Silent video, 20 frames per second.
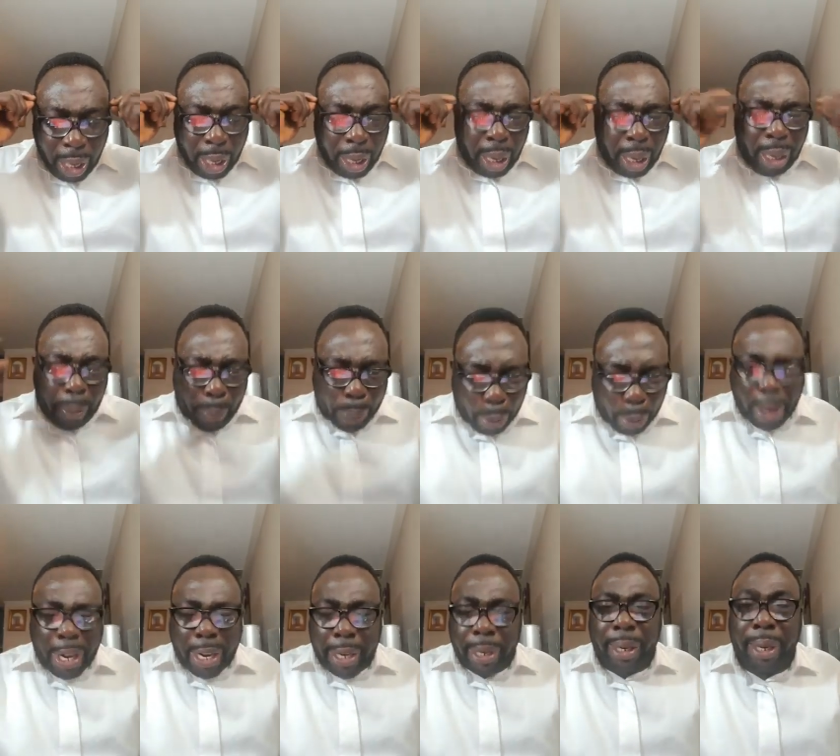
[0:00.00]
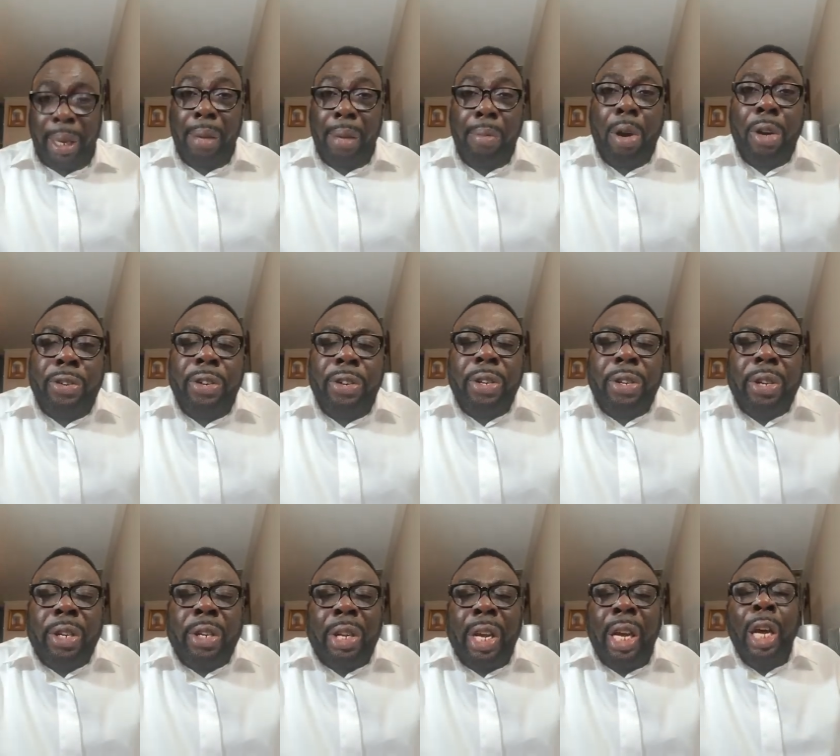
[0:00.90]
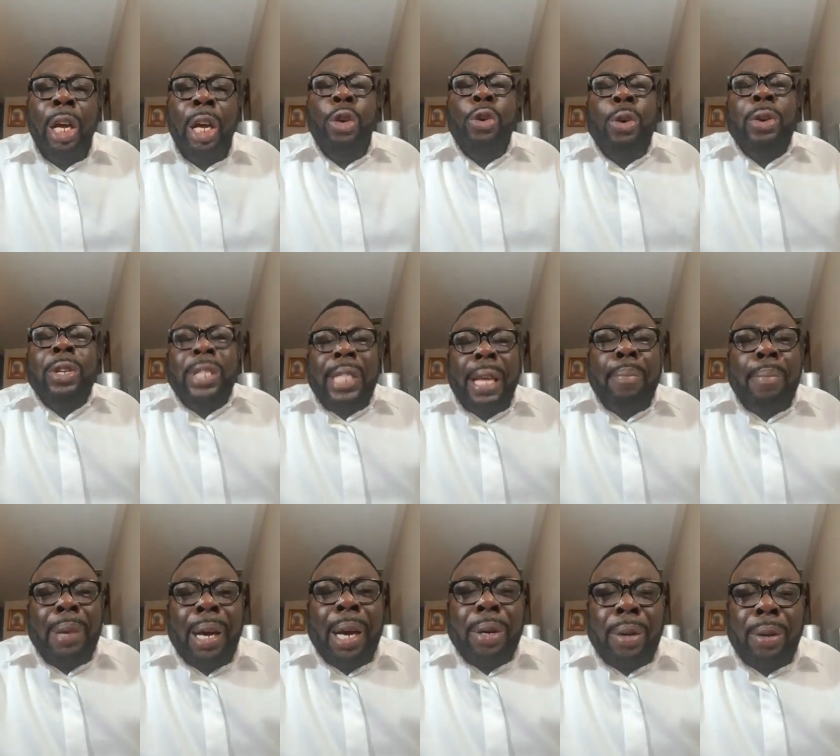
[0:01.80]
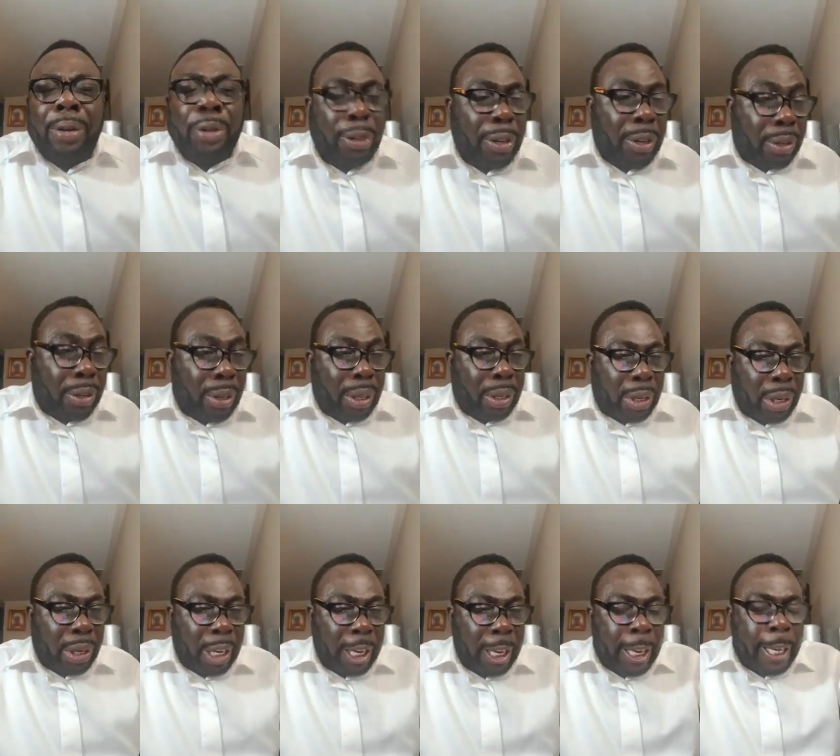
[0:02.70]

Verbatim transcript: Hey, pray in the name of Jesus. Use the blood of Jesus.